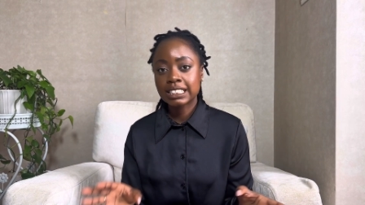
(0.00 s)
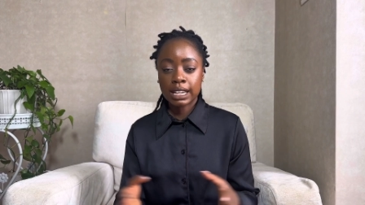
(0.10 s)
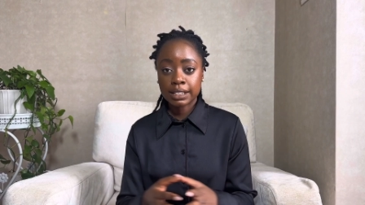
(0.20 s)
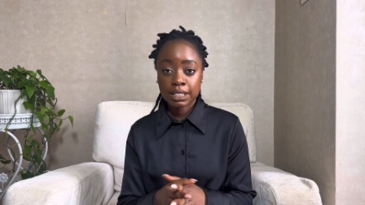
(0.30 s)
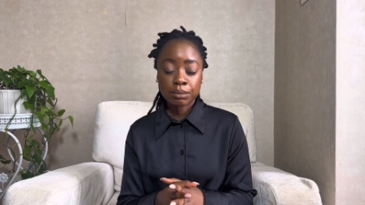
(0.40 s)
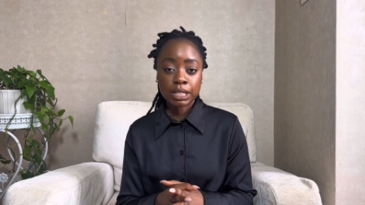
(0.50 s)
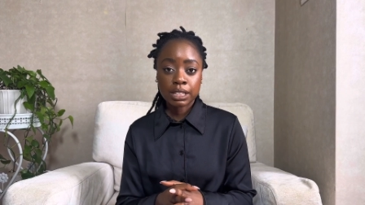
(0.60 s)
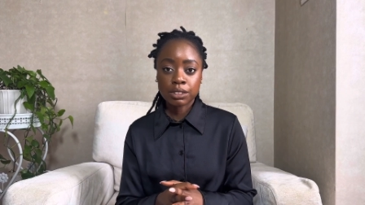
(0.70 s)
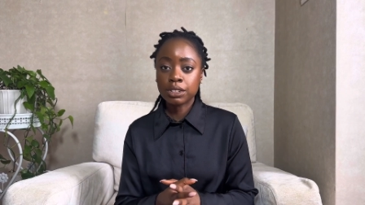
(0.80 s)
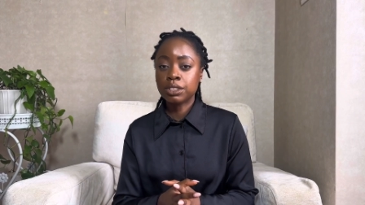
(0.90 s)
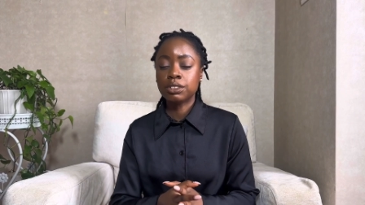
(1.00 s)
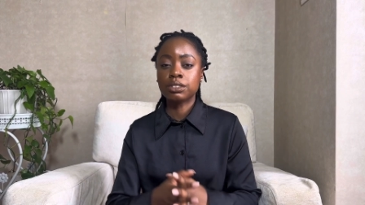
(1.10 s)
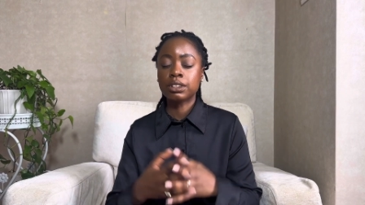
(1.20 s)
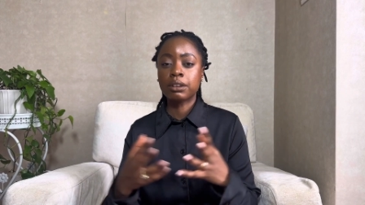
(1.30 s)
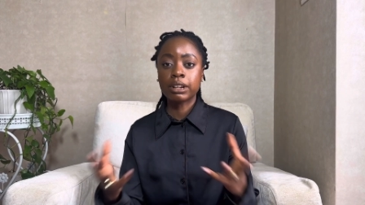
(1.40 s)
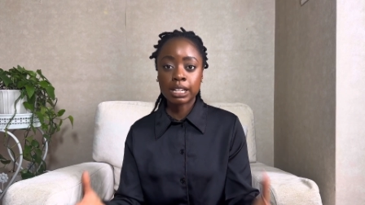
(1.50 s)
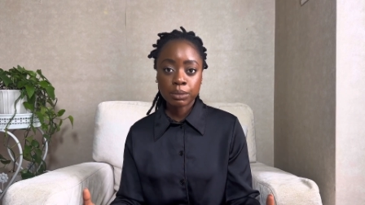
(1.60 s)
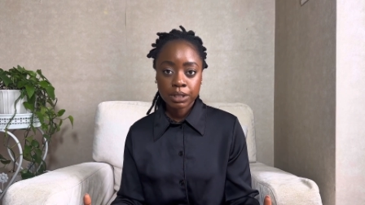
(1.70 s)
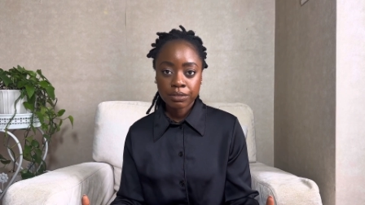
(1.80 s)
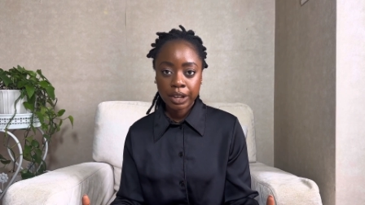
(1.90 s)
that is something that you need to do directly
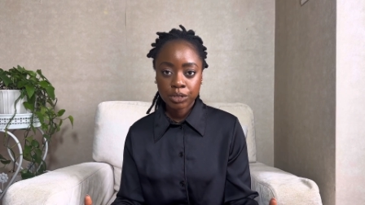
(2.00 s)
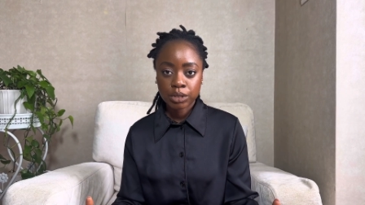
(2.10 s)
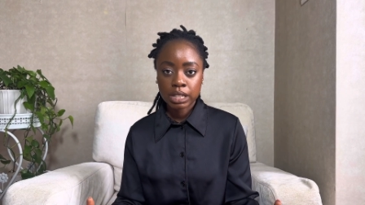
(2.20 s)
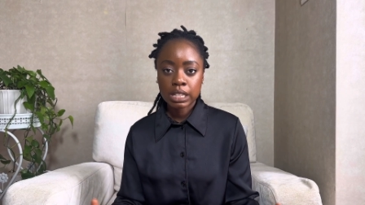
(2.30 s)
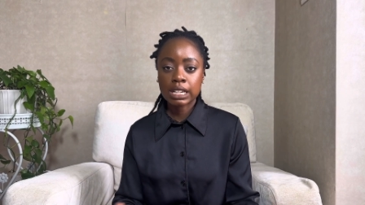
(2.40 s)
with the factory